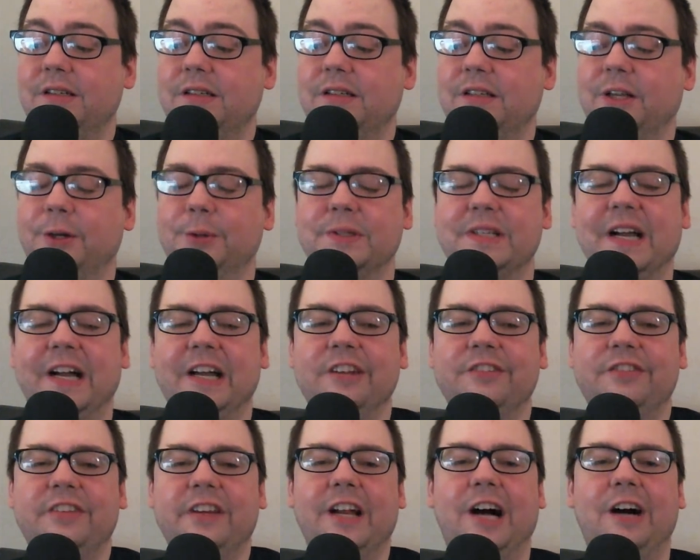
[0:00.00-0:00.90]
it was kind
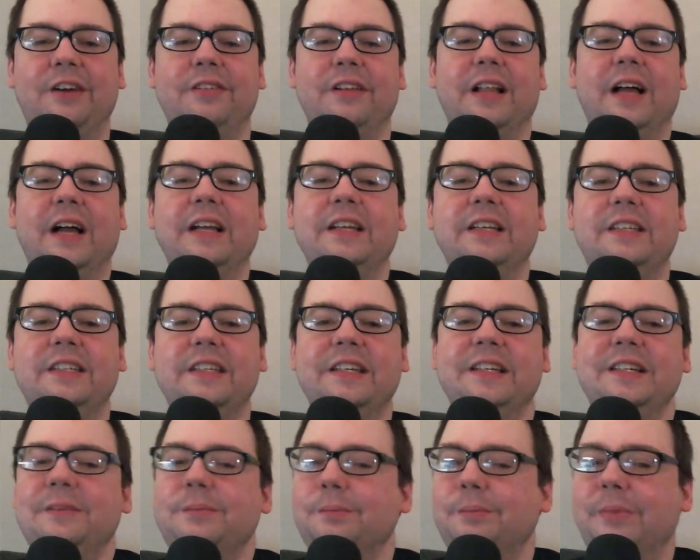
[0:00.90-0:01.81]
of a novel
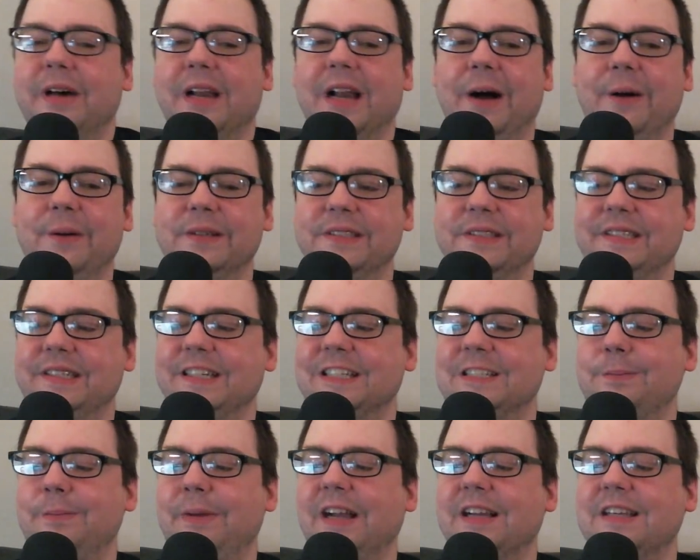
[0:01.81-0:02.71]
idea, but I wasn't
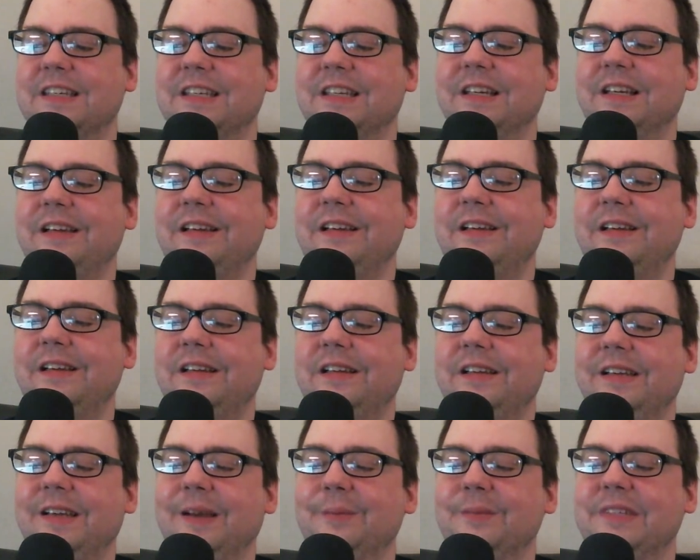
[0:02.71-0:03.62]
expecting
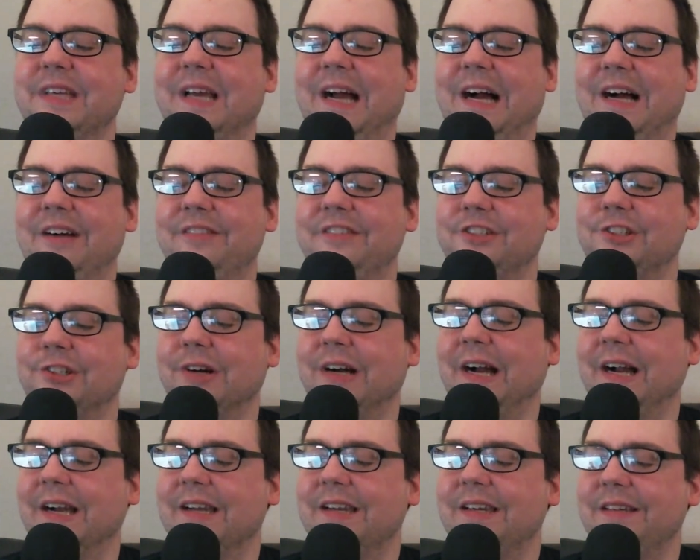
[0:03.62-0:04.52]
him to have a
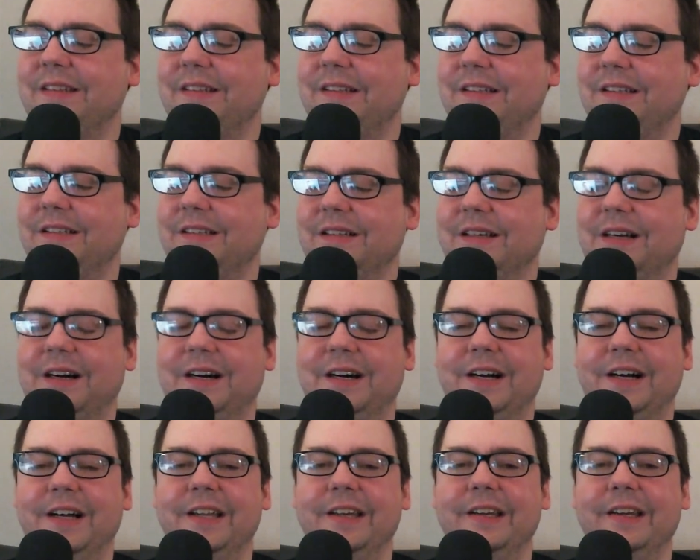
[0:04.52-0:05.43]
track
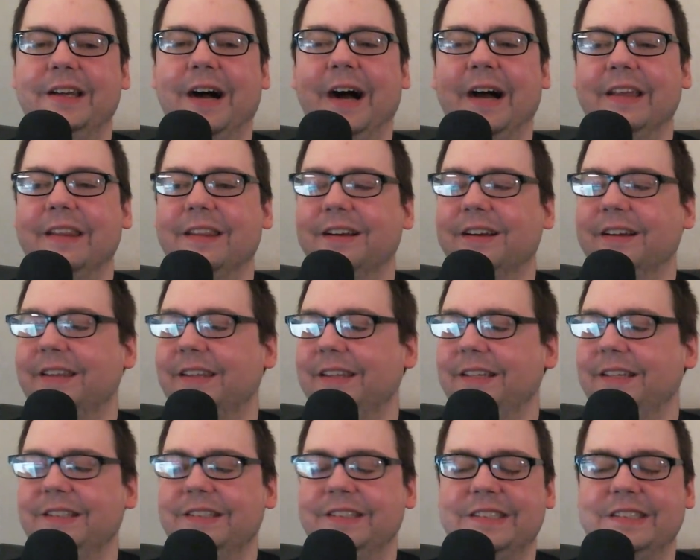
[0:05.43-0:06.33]
on either of
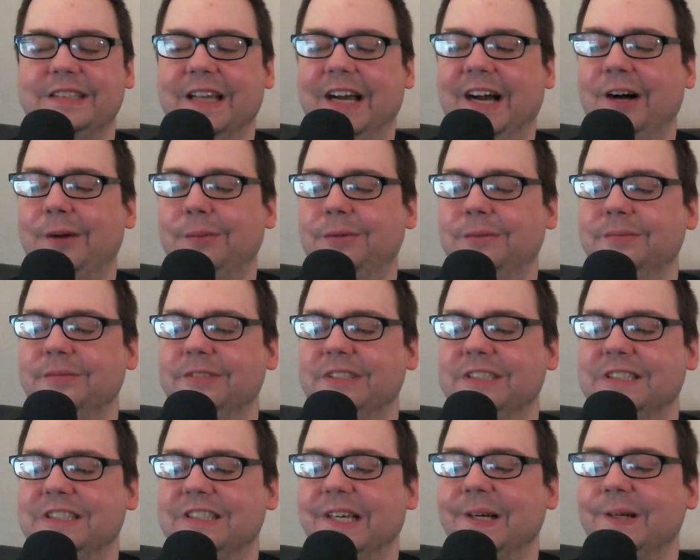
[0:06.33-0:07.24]
these albums.
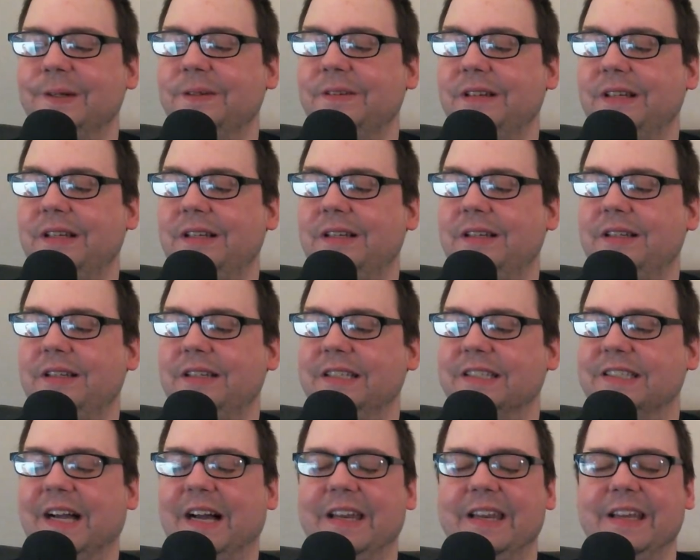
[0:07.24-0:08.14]
So it's
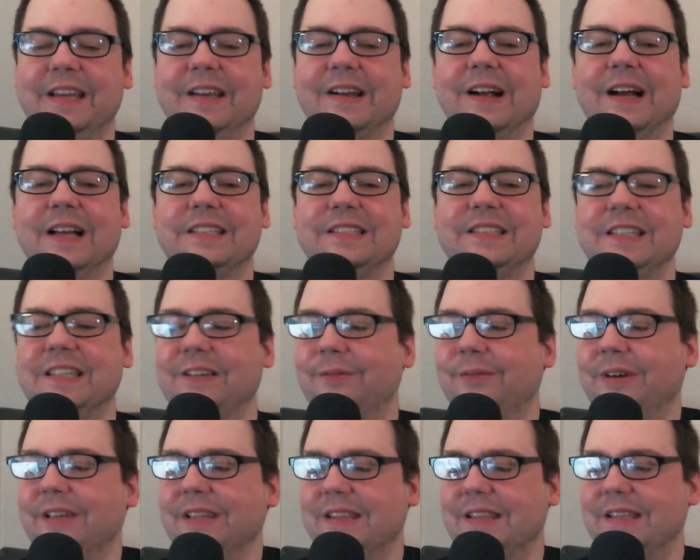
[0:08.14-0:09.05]
kind of interesting
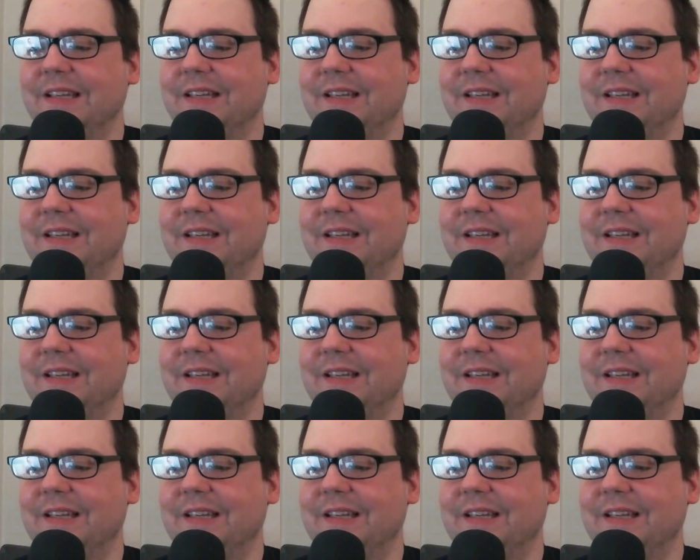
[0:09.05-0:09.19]
with